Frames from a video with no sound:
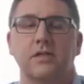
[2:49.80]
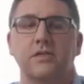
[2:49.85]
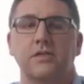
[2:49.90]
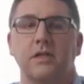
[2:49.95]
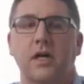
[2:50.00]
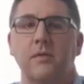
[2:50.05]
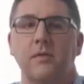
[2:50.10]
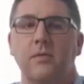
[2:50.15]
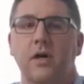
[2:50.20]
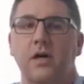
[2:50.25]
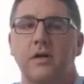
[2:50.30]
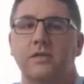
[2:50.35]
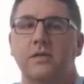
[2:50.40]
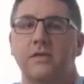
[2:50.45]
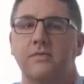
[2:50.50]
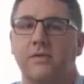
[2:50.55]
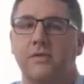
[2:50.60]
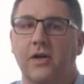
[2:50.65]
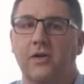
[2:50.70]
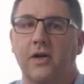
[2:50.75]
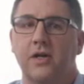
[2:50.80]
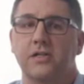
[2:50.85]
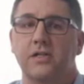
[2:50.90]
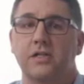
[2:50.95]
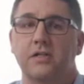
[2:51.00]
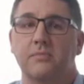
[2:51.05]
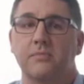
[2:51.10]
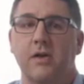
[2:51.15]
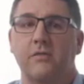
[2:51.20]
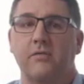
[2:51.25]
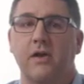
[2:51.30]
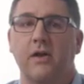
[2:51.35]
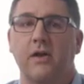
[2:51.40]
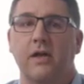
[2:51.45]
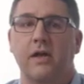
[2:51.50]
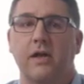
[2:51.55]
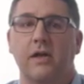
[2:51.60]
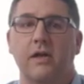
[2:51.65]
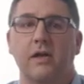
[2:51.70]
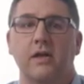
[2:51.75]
Chime box configurations may vary,